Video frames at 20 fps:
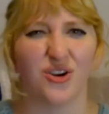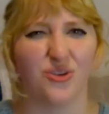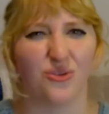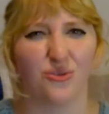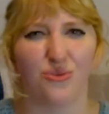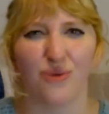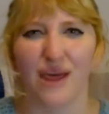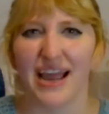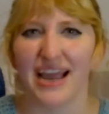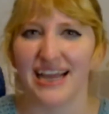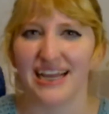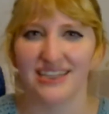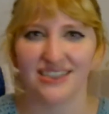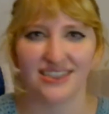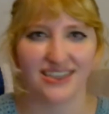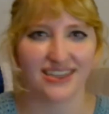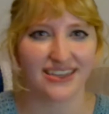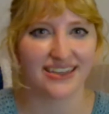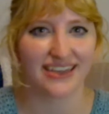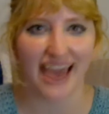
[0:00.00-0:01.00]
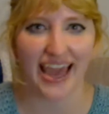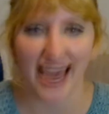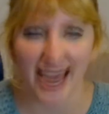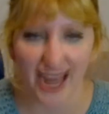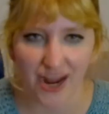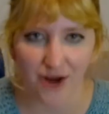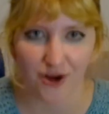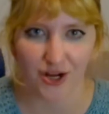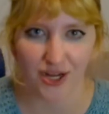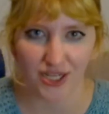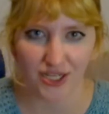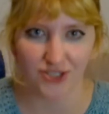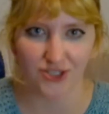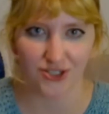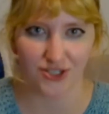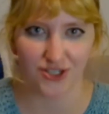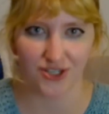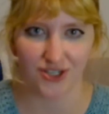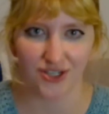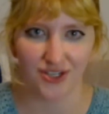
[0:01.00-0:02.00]
great
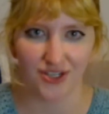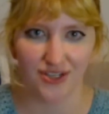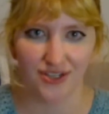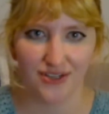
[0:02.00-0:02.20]
character.